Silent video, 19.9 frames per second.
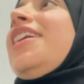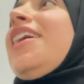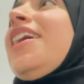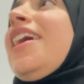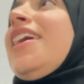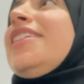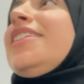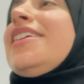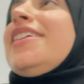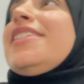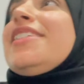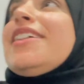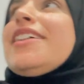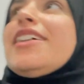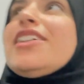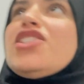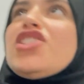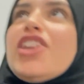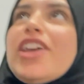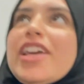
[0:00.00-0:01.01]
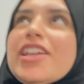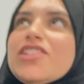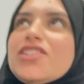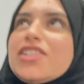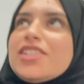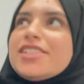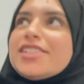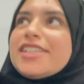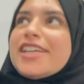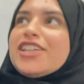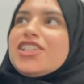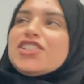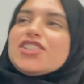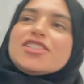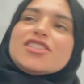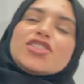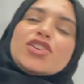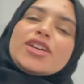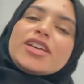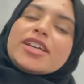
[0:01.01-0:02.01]
And there's like a changing
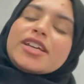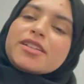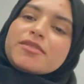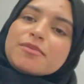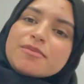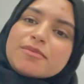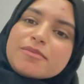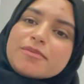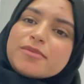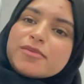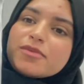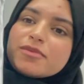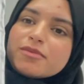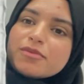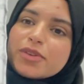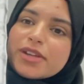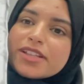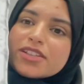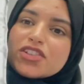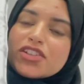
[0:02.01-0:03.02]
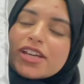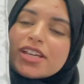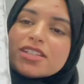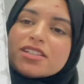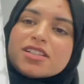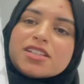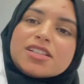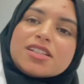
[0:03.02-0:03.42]
station so he can we can change his